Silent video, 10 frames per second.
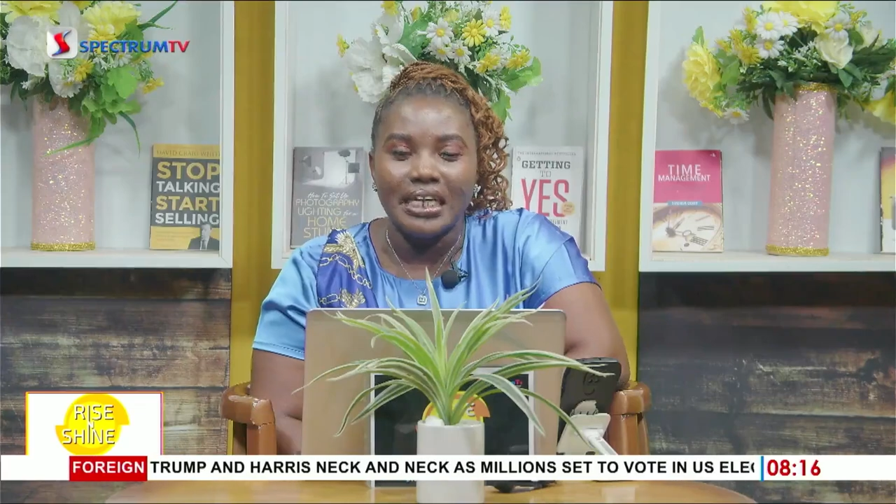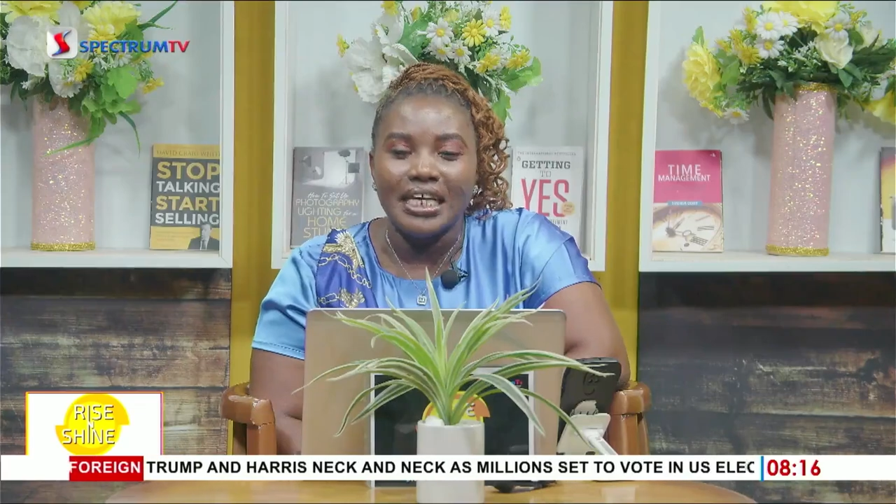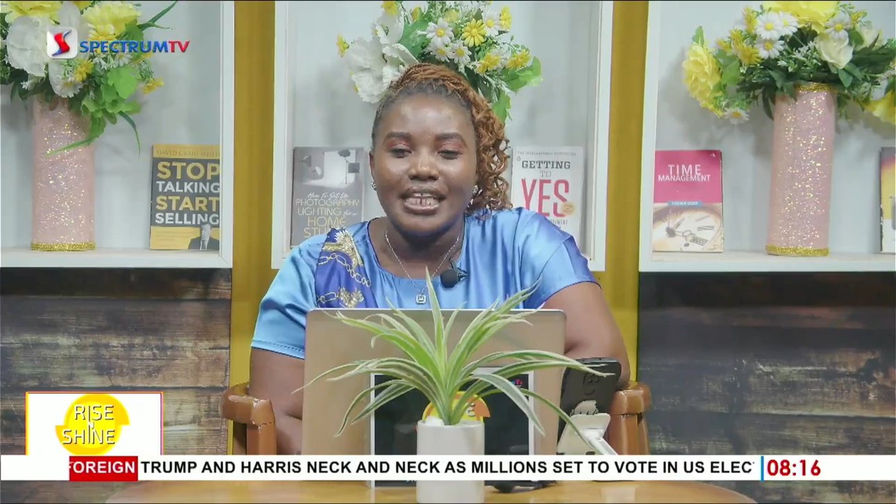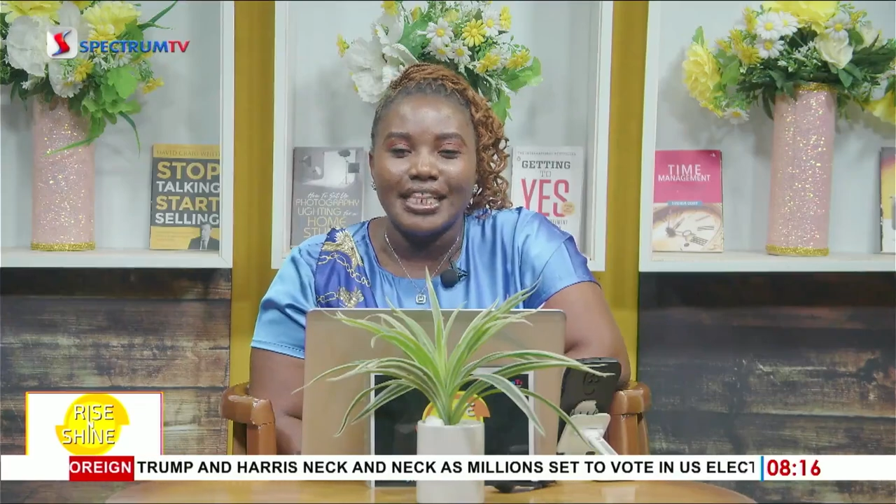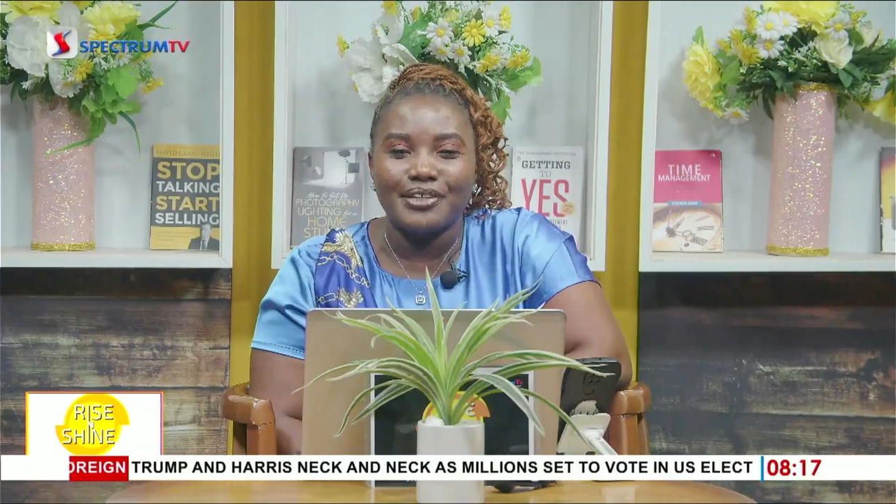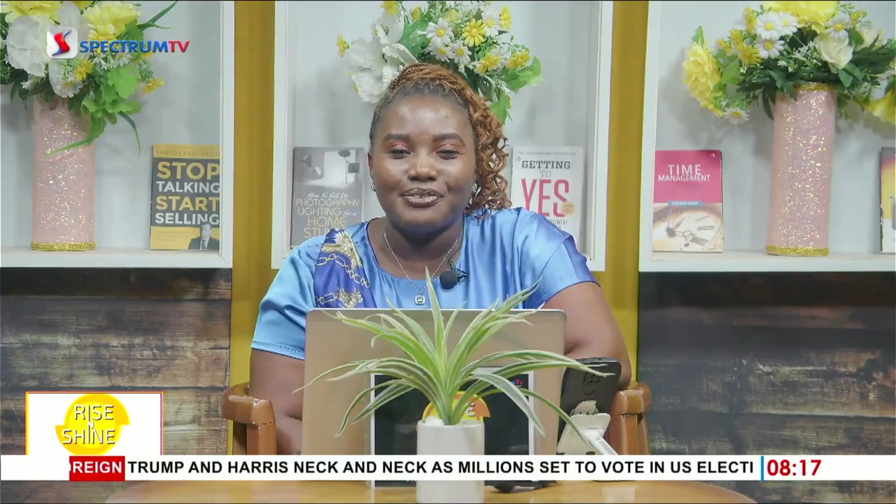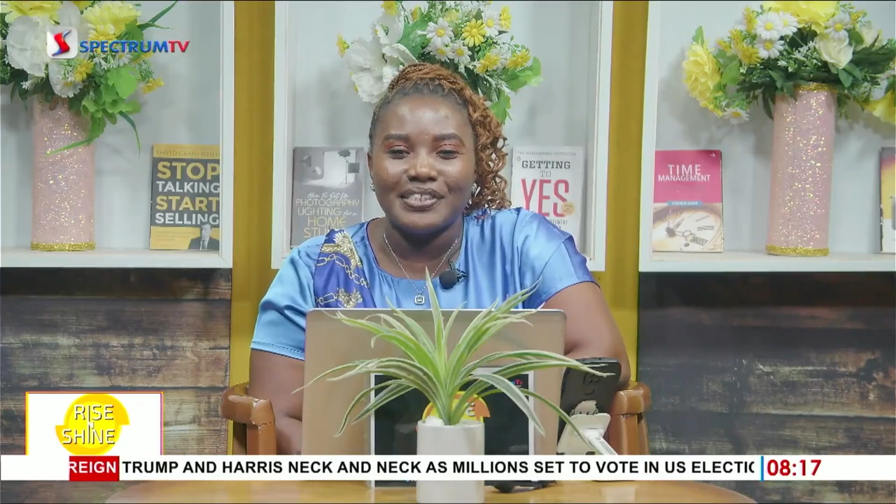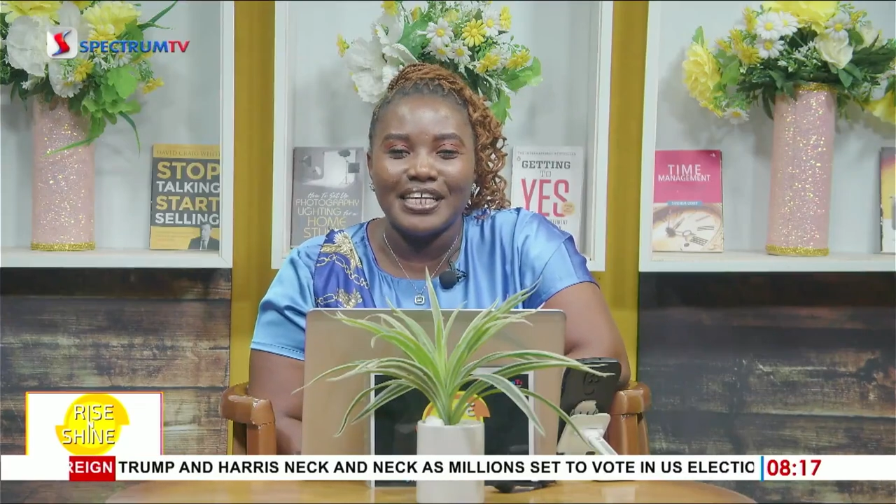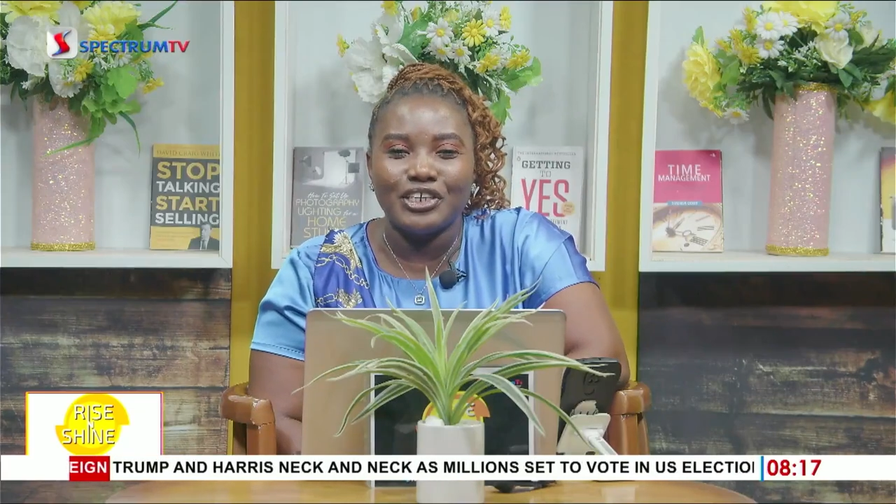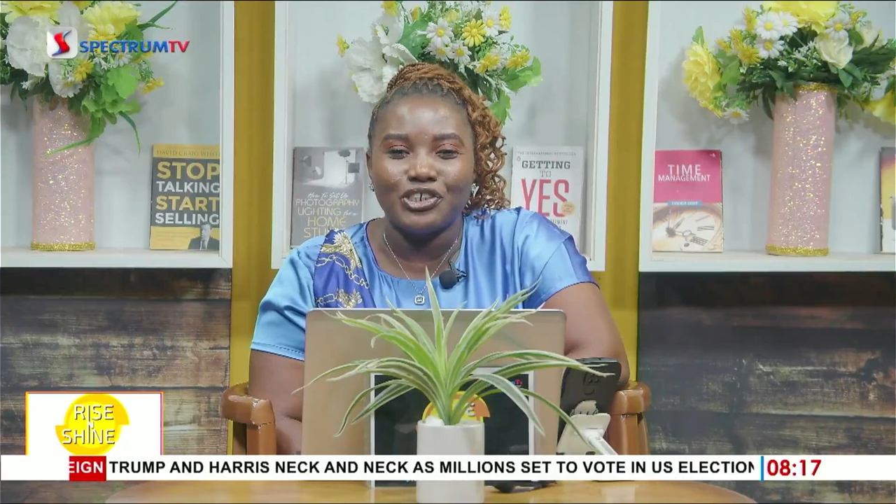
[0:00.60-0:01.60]
Thanks for
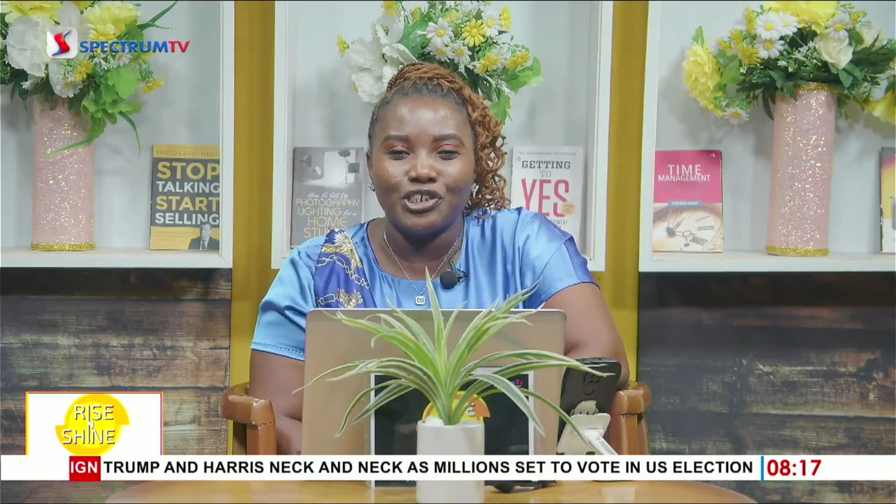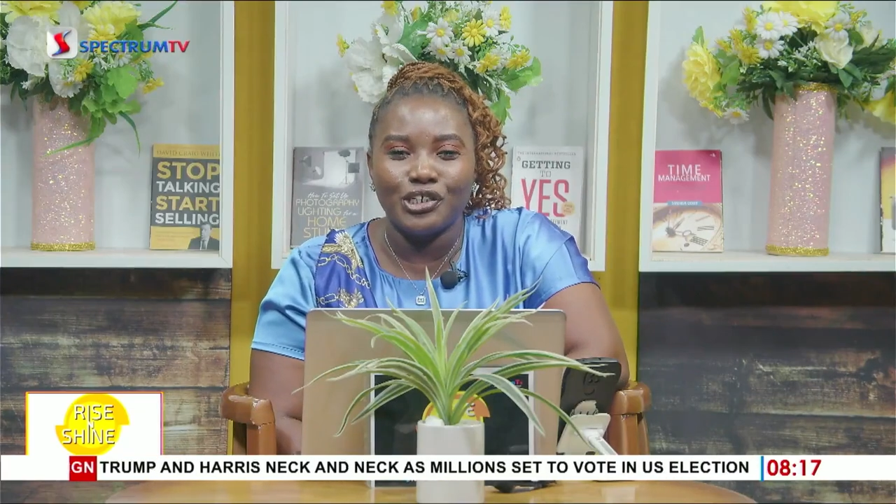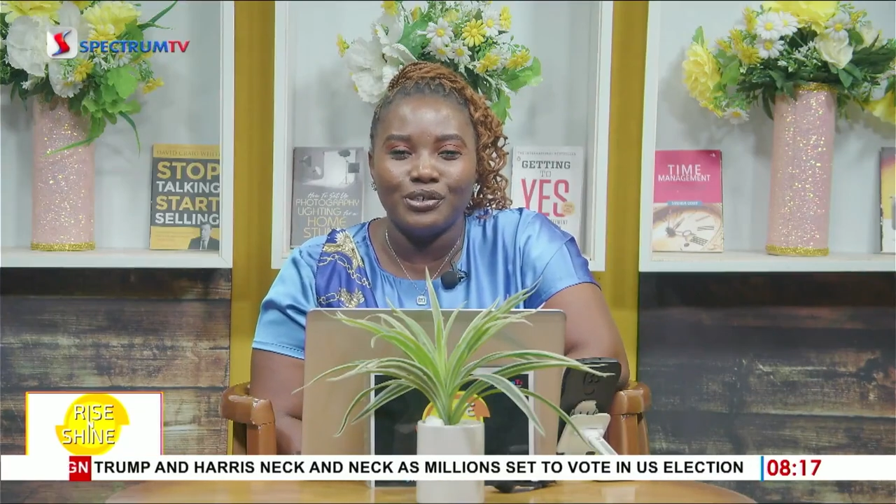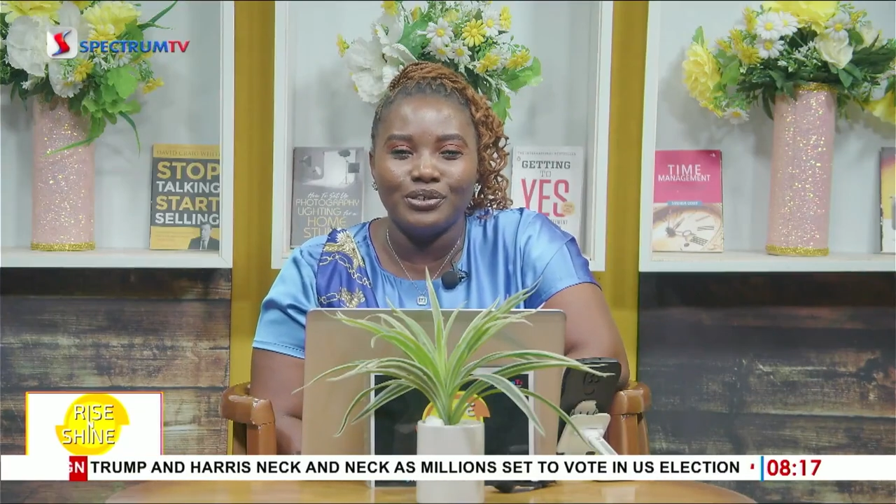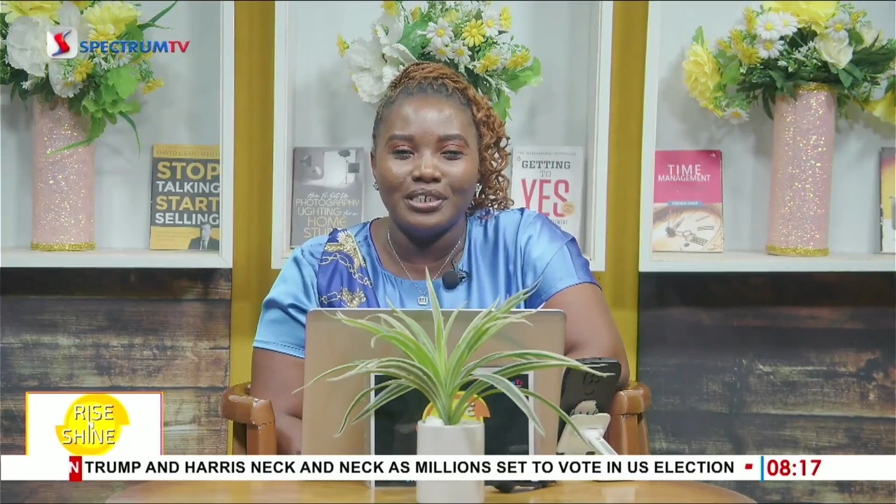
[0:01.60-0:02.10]
staying tuned.